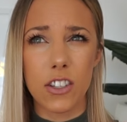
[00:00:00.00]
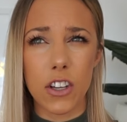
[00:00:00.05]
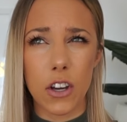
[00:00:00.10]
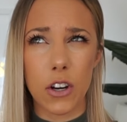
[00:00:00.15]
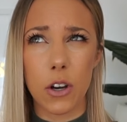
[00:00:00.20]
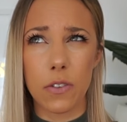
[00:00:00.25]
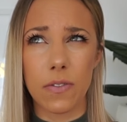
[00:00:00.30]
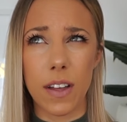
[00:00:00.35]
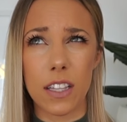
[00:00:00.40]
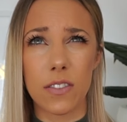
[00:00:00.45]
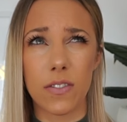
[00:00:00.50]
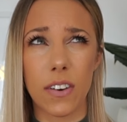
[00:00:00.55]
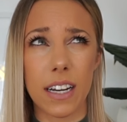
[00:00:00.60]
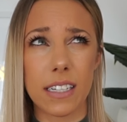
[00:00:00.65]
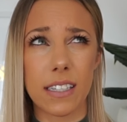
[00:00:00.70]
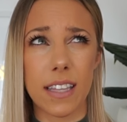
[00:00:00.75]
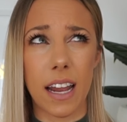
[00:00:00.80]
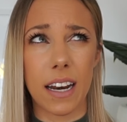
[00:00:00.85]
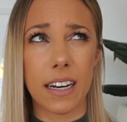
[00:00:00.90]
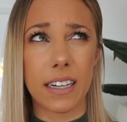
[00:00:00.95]
Don't know if that's very
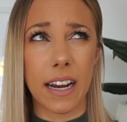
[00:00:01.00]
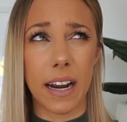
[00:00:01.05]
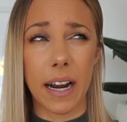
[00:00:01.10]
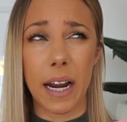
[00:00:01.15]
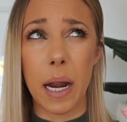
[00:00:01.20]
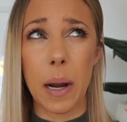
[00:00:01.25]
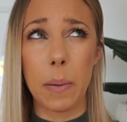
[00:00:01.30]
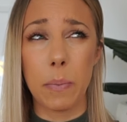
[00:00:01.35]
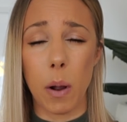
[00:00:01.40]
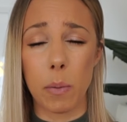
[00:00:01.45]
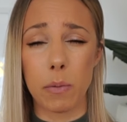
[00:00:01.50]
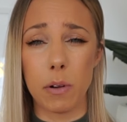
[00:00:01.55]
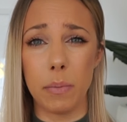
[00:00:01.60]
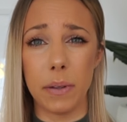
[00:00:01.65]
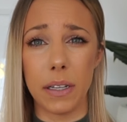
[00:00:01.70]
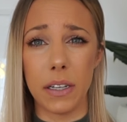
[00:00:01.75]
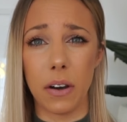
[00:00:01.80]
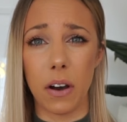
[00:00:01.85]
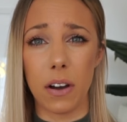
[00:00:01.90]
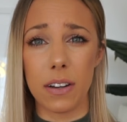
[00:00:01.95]
sanitary,
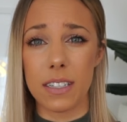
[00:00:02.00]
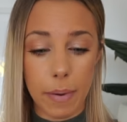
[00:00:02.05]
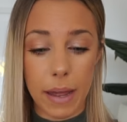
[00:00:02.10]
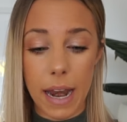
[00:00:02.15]
probably not.